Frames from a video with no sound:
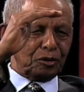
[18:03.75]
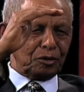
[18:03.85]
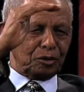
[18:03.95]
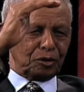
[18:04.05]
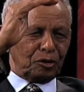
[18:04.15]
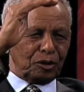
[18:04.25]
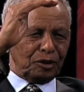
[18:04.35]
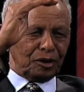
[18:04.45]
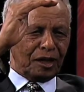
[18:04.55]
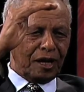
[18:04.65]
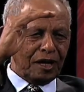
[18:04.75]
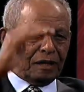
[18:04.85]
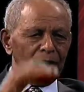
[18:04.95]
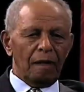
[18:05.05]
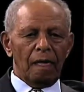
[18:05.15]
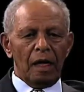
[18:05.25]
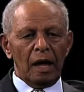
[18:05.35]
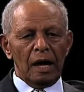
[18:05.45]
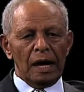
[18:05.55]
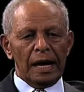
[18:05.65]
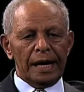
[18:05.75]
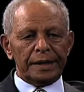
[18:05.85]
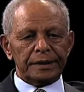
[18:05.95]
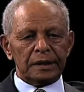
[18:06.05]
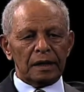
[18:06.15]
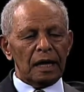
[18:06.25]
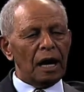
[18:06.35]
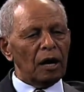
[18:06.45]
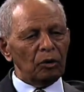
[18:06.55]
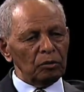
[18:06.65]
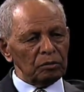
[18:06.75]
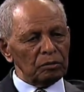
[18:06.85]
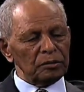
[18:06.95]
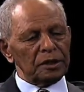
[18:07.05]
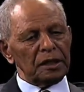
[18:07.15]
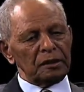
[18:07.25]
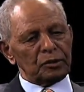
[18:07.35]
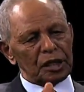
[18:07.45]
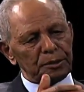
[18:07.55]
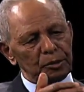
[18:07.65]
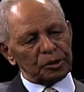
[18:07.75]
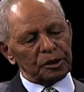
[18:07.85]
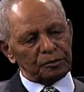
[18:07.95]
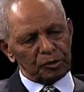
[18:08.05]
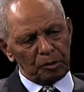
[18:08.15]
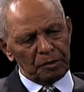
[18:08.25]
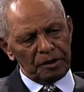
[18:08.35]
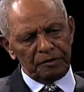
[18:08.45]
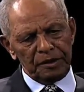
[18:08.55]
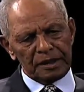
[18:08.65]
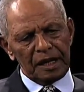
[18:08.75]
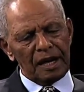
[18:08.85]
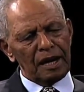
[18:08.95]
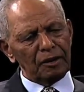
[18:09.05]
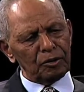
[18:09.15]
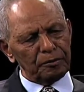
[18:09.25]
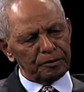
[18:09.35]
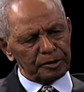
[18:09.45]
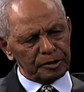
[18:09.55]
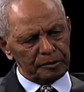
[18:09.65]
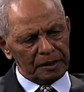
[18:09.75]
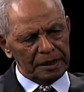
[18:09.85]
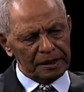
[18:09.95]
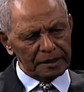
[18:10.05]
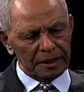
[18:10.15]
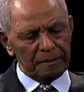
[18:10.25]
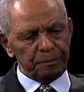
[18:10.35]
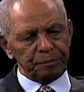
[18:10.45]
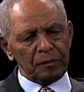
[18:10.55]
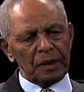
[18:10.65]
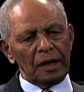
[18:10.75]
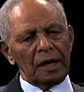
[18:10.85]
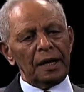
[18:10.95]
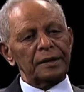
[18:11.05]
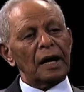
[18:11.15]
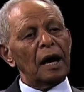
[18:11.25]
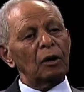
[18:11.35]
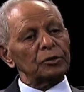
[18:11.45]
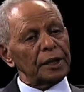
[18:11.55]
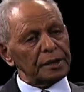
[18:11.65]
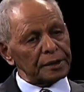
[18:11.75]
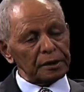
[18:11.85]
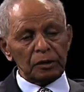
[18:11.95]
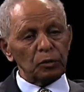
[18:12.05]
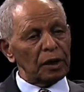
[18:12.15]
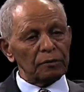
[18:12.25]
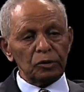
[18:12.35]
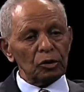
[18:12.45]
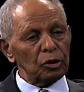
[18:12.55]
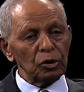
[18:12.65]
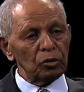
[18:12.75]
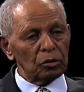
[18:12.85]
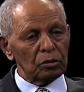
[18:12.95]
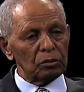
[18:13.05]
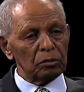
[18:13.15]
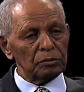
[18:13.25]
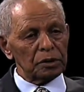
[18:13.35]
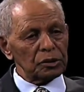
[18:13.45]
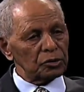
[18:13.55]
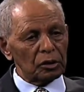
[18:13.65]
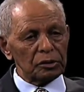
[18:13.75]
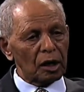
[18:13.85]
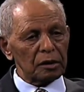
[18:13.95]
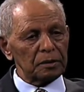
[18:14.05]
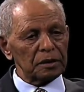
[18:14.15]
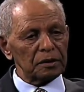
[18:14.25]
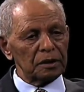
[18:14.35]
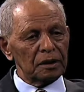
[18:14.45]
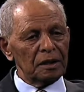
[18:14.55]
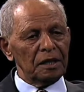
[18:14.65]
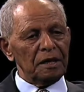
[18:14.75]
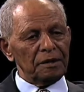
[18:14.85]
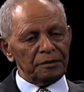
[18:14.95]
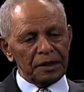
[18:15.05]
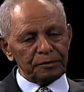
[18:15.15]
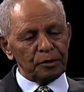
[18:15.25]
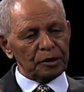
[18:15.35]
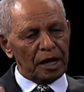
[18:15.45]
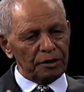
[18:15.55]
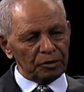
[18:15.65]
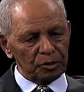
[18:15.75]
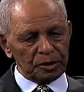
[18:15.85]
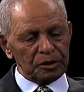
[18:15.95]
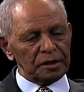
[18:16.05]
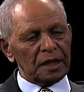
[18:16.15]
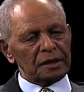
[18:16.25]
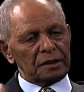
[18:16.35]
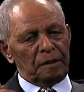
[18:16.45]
stories high, and how they transported from a very uncomfortable area, and how they erected, we have no clue. There is no document. Therefore, I thought that